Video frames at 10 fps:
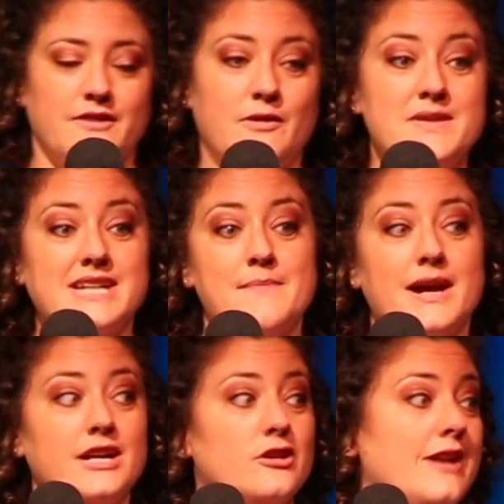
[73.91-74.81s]
From the time
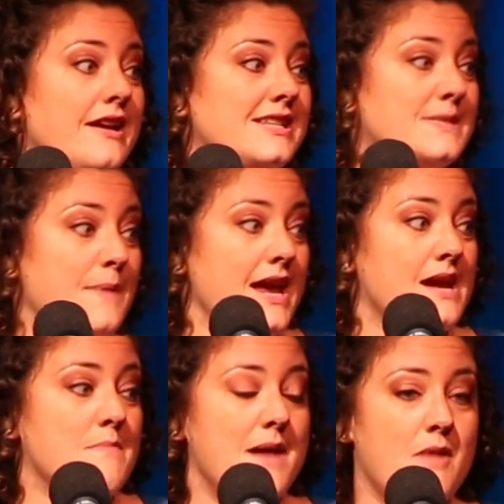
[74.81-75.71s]
I could learn how to
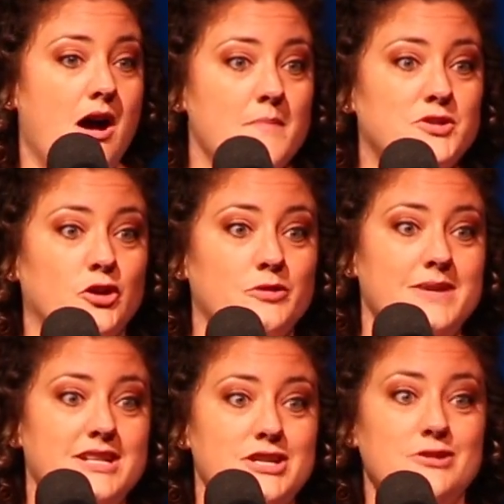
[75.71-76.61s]
speak, my mom told
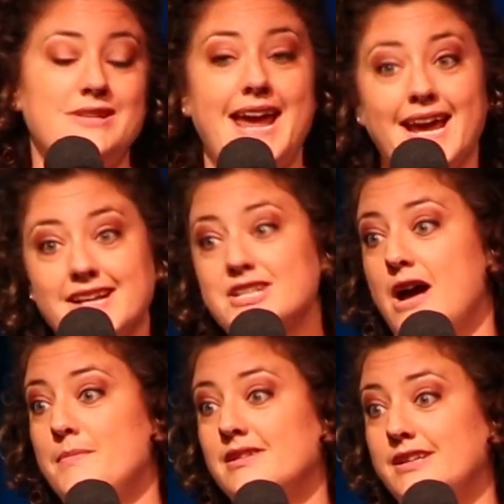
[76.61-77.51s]
me to use
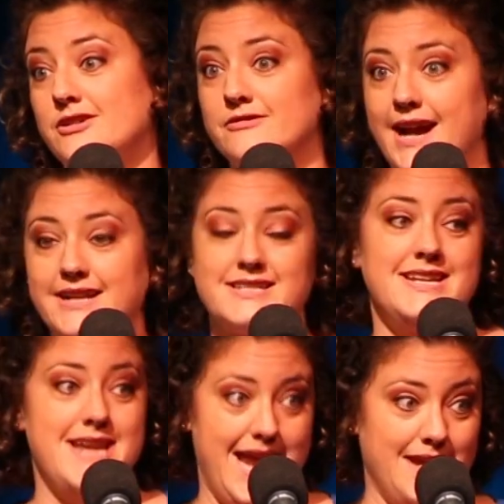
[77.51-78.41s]
anatomically correct
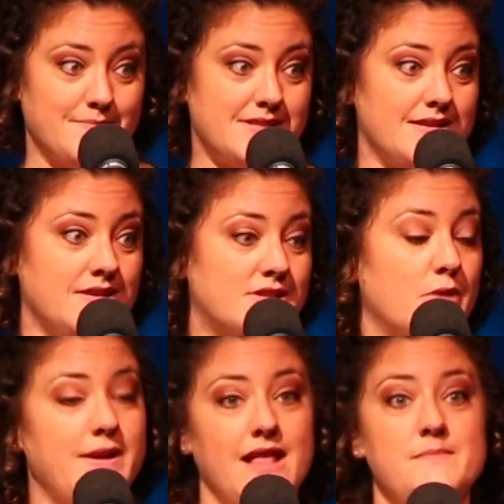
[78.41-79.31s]
names.
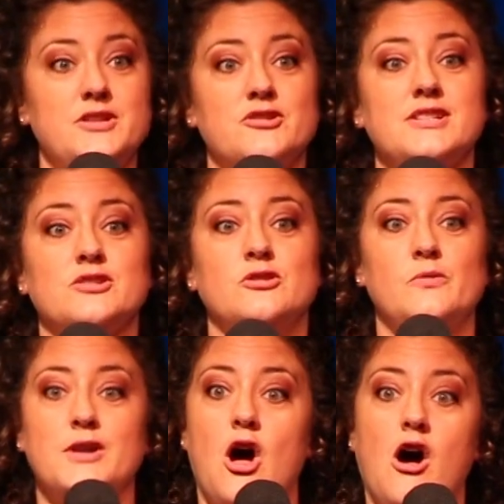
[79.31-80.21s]
So in elementary
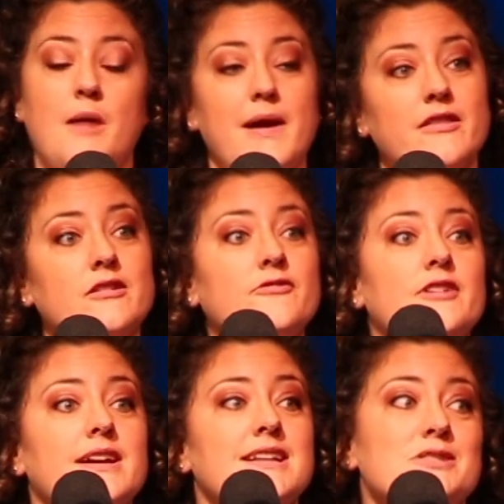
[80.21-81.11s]
school, when all my little
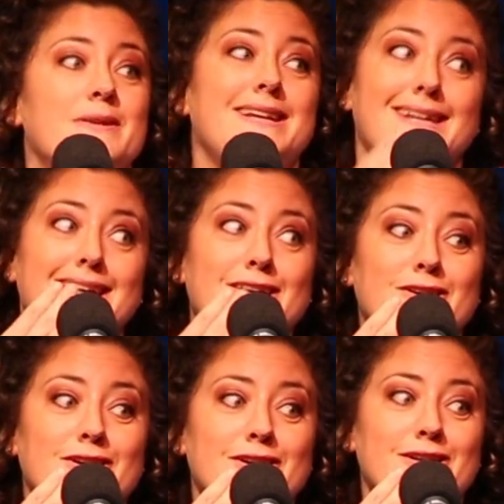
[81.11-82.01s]
friends would
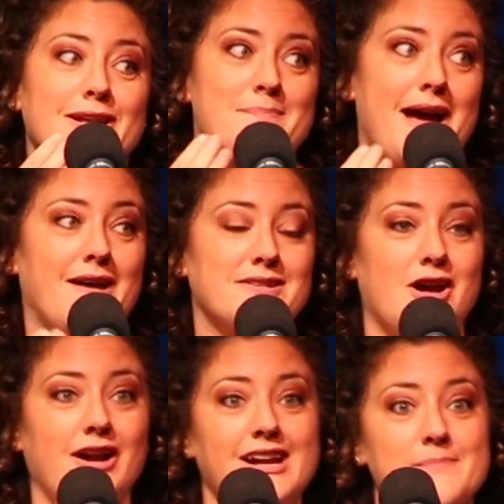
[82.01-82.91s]
giggle about
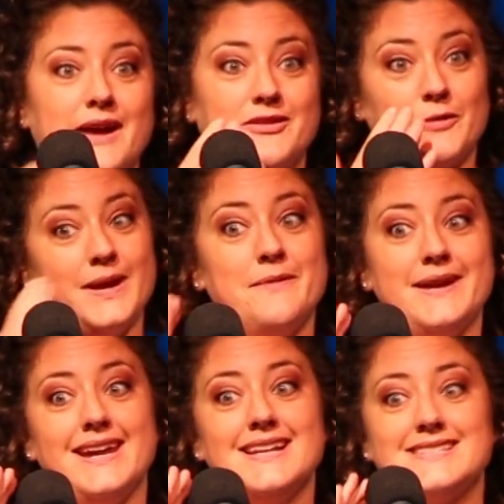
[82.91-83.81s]
talking about their
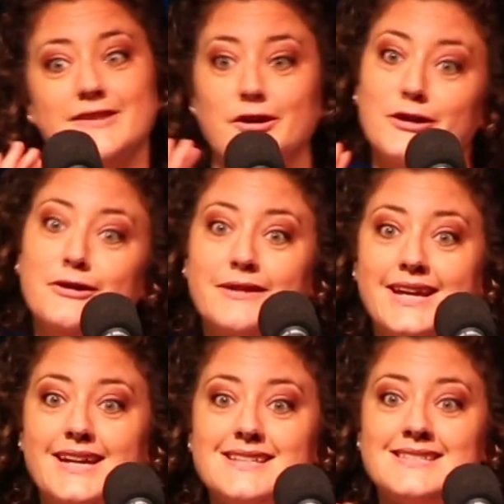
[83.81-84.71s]
wee-wees and their
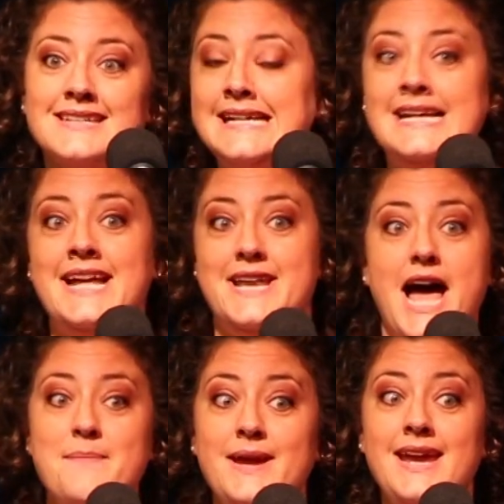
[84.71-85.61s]
hooties,
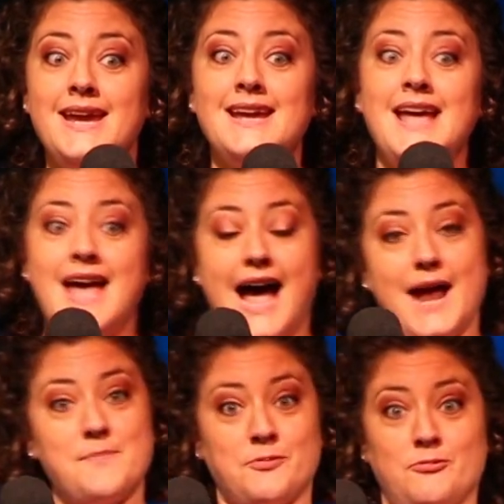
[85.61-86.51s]
not me,
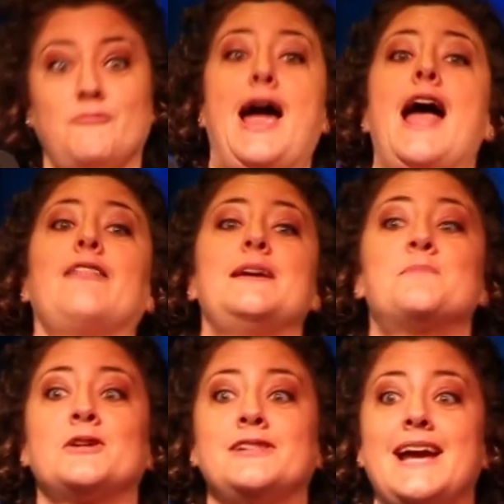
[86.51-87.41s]
I'd proudly
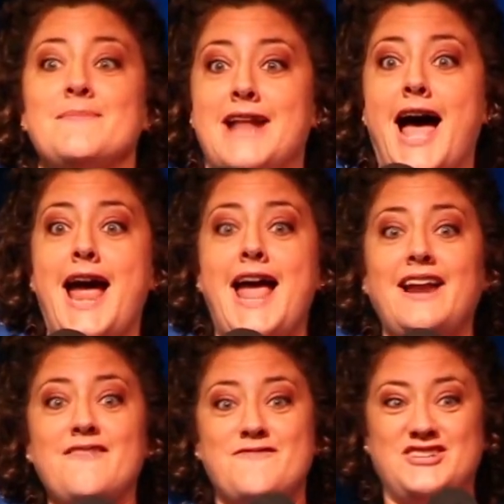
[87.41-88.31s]
proclaim that I
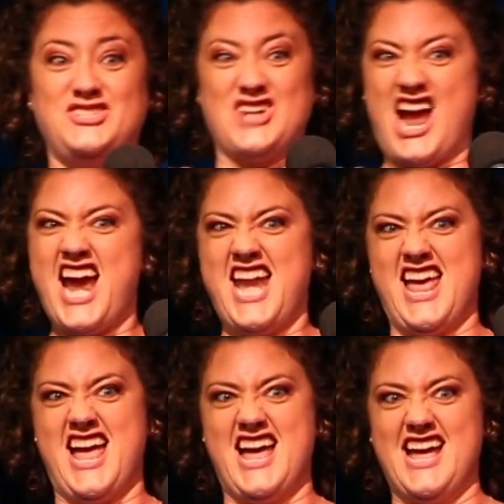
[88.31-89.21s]
had a
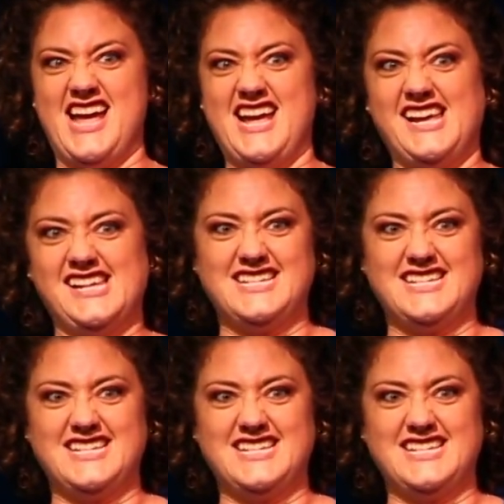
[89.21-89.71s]
vagina.